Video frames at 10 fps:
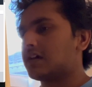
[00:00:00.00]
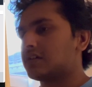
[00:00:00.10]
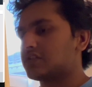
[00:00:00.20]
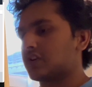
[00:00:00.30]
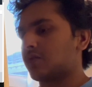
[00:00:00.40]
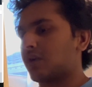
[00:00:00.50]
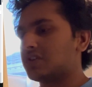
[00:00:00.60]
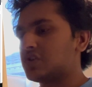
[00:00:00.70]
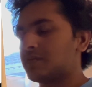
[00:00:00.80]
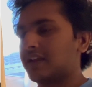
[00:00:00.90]
So
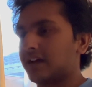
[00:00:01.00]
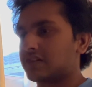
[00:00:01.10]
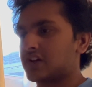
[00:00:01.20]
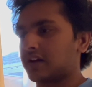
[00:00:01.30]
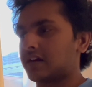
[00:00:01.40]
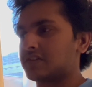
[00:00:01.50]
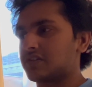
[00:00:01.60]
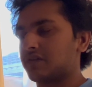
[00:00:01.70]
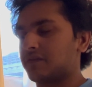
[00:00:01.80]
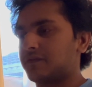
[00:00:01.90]
once you made that checklist
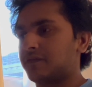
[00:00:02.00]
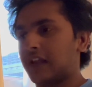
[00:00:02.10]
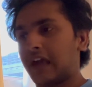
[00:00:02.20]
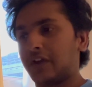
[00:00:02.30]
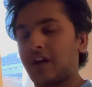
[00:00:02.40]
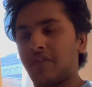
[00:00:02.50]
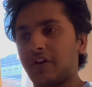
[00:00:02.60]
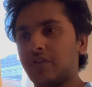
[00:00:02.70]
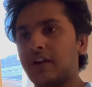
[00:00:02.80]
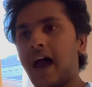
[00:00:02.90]
and you feel like you have a
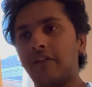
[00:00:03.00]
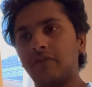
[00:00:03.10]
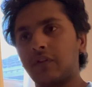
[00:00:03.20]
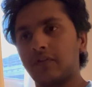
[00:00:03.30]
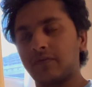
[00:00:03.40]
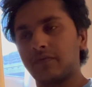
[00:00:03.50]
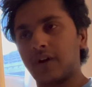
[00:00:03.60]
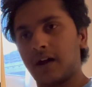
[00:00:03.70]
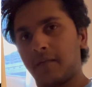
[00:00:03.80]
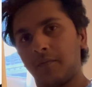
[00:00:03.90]
good handful of
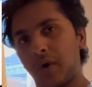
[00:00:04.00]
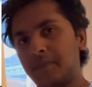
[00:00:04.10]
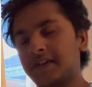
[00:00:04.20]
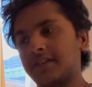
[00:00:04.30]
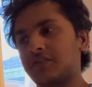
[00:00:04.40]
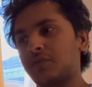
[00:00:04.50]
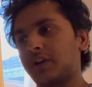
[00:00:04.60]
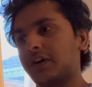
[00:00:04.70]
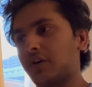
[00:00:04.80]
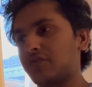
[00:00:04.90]
websites you
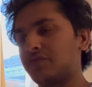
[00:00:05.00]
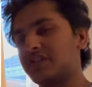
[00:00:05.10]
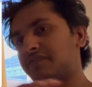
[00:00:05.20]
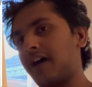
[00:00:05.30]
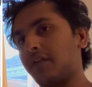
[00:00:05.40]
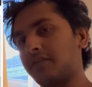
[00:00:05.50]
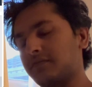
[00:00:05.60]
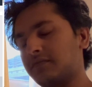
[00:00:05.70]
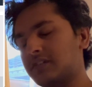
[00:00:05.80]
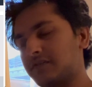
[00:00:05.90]
want to go through, this
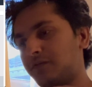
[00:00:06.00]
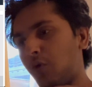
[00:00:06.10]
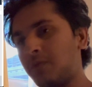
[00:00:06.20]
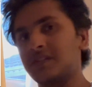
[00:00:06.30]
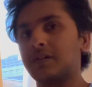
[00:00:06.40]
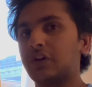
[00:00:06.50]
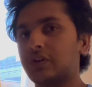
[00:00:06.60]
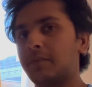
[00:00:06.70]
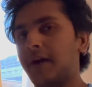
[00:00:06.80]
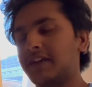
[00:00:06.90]
forms a
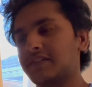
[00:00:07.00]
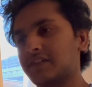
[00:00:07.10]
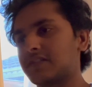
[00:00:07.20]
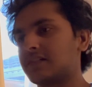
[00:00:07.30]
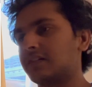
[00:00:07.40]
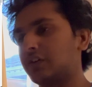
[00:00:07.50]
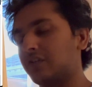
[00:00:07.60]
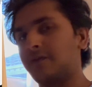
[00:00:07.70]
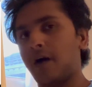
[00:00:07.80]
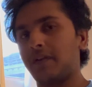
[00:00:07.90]
good basis,
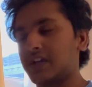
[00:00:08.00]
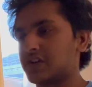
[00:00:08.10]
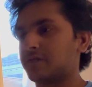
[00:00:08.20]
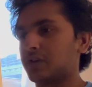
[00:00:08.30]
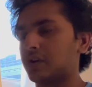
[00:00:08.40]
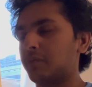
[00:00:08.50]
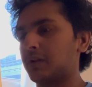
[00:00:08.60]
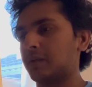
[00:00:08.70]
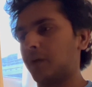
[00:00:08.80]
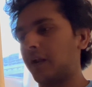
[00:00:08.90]
good foundation for you to
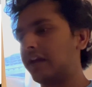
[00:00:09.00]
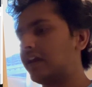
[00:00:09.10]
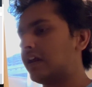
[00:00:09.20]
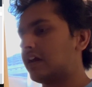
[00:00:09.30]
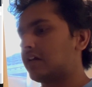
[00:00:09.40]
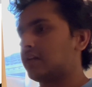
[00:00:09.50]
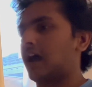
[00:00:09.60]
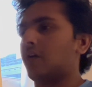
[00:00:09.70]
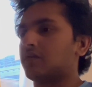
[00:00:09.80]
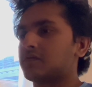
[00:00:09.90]
build upon.
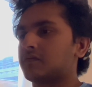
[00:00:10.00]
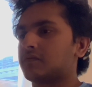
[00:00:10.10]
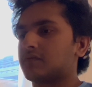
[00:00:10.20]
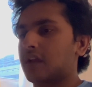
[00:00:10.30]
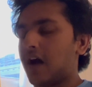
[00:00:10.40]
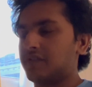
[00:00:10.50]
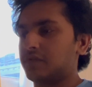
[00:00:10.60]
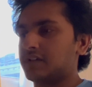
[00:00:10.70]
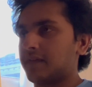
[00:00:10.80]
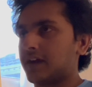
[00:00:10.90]
Now, after
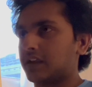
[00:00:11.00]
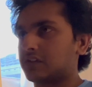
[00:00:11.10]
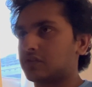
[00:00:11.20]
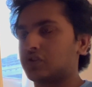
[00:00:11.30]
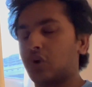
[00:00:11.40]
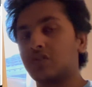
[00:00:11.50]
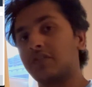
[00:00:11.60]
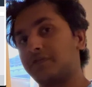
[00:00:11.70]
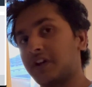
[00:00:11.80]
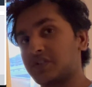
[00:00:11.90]
you've done that, go to
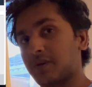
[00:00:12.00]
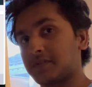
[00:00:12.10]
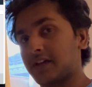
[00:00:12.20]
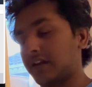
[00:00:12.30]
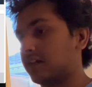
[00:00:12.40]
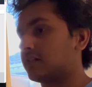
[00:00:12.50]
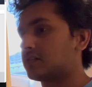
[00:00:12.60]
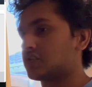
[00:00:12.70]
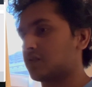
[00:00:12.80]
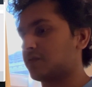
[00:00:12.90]
the first website.
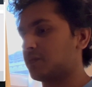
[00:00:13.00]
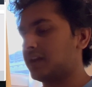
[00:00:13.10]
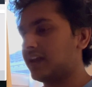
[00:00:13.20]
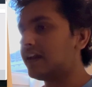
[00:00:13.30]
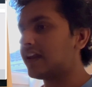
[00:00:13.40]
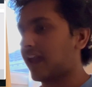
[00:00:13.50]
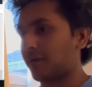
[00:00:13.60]
So for me, it